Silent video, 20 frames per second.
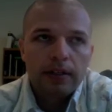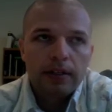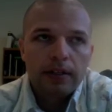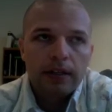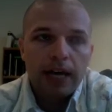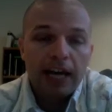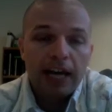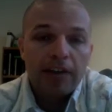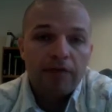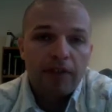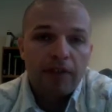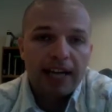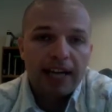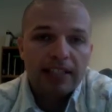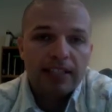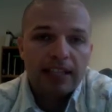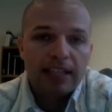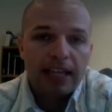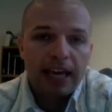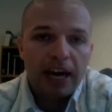
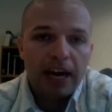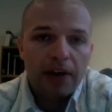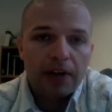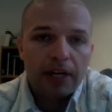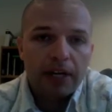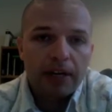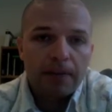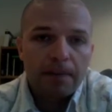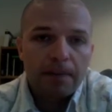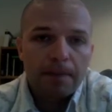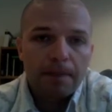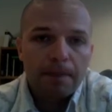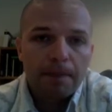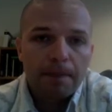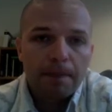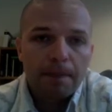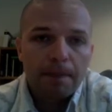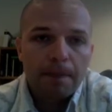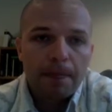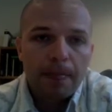advise the county.
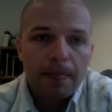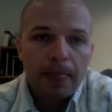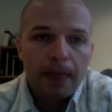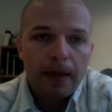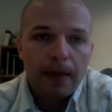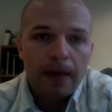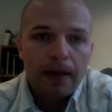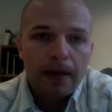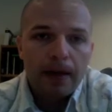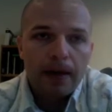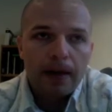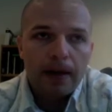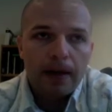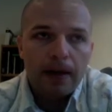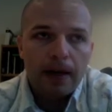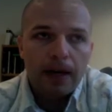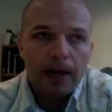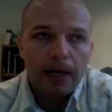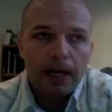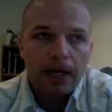
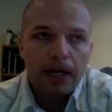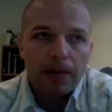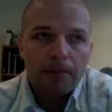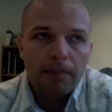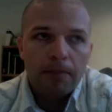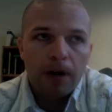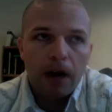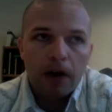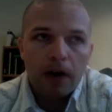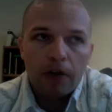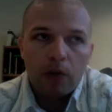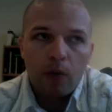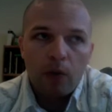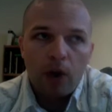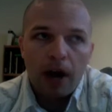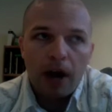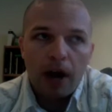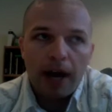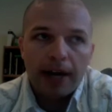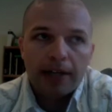
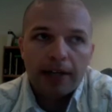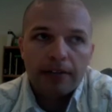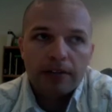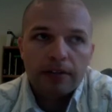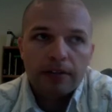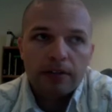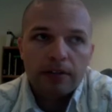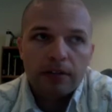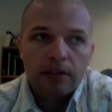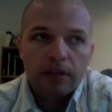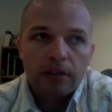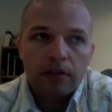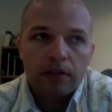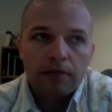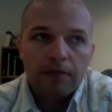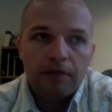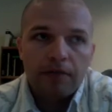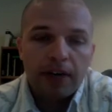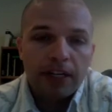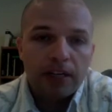Otherwise,
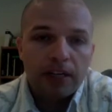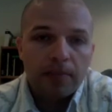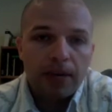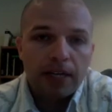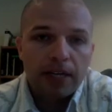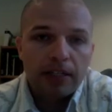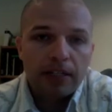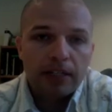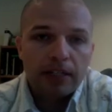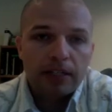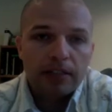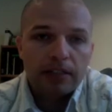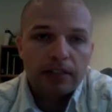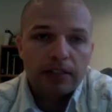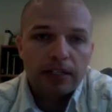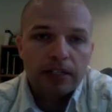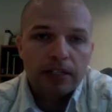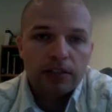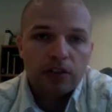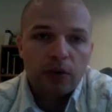Fundamentics
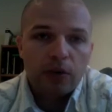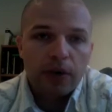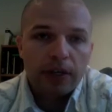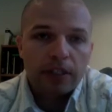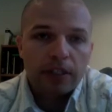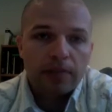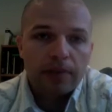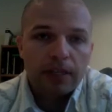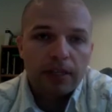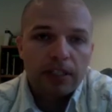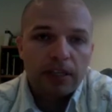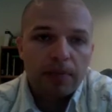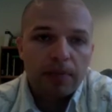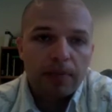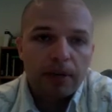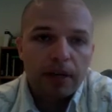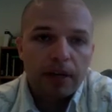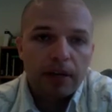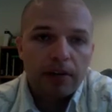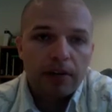is going to be
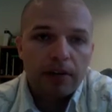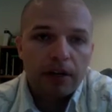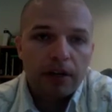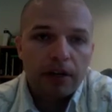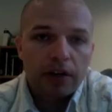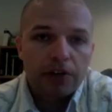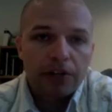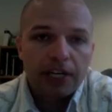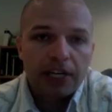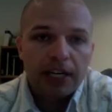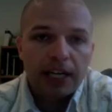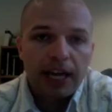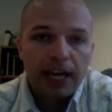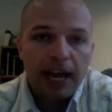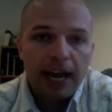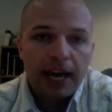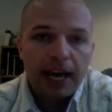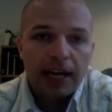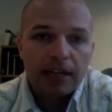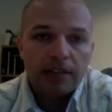dipping their greedy
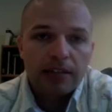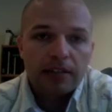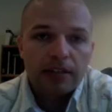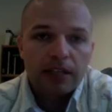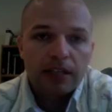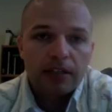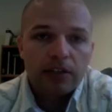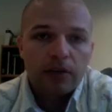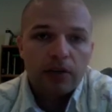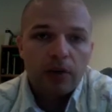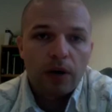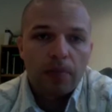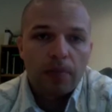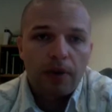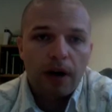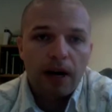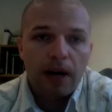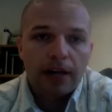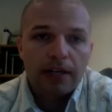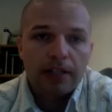hands into our
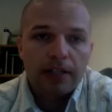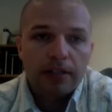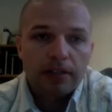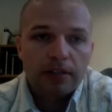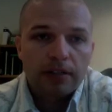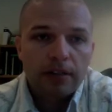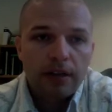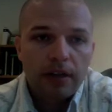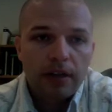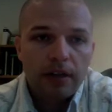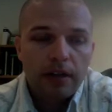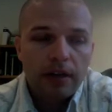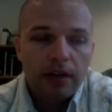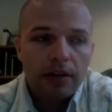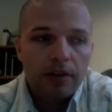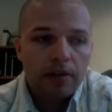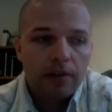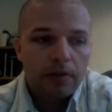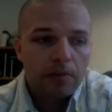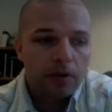pockets.
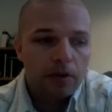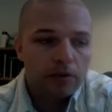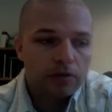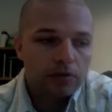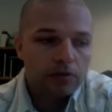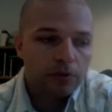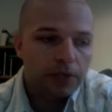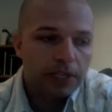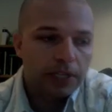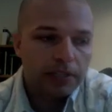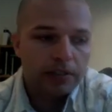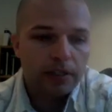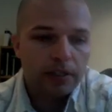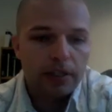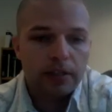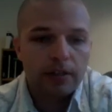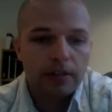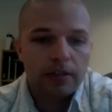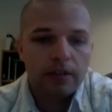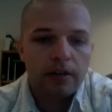The most
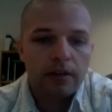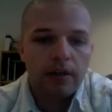recent